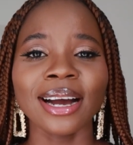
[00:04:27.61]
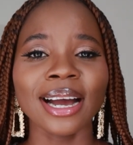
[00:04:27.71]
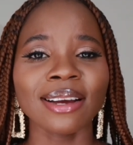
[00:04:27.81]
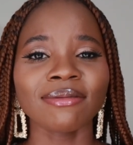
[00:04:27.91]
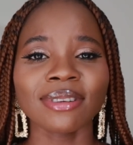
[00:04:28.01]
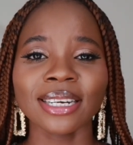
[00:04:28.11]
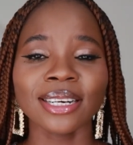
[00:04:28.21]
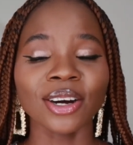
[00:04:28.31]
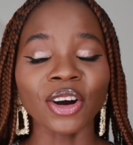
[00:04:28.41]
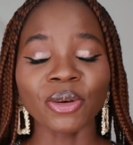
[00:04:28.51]
I
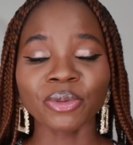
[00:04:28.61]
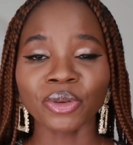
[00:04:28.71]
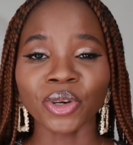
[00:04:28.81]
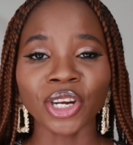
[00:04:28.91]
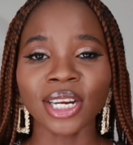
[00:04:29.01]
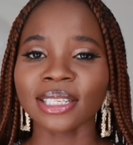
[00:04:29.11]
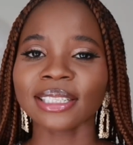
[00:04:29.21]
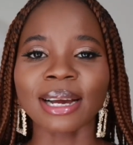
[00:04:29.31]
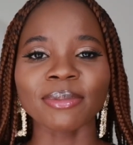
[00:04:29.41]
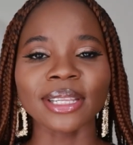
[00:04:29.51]
really hope you learned
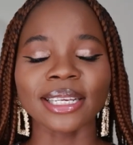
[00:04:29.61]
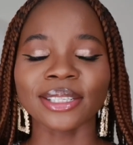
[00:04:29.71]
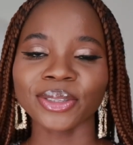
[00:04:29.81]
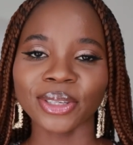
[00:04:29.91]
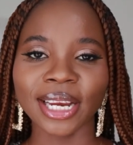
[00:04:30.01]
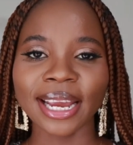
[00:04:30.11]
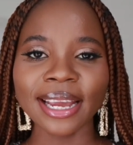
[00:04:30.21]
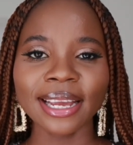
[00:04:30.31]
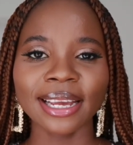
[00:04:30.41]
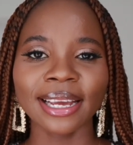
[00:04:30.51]
something
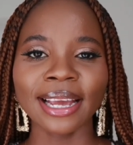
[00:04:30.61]
today.